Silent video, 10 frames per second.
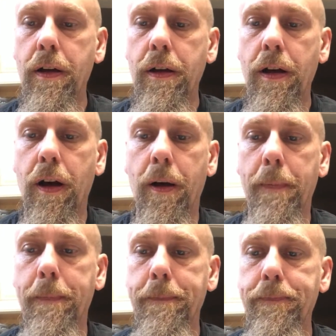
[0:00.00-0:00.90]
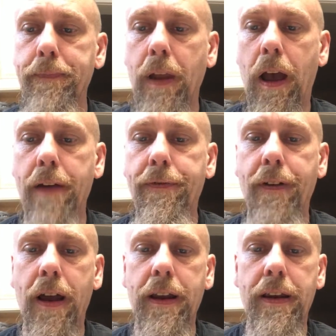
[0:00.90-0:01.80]
I
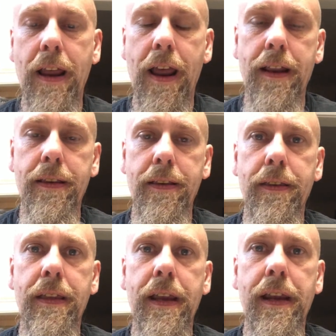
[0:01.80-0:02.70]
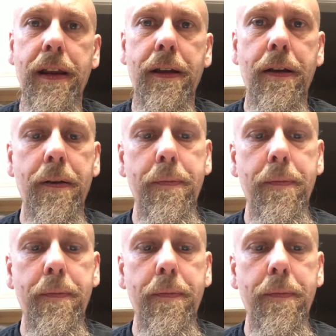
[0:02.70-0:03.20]
find that the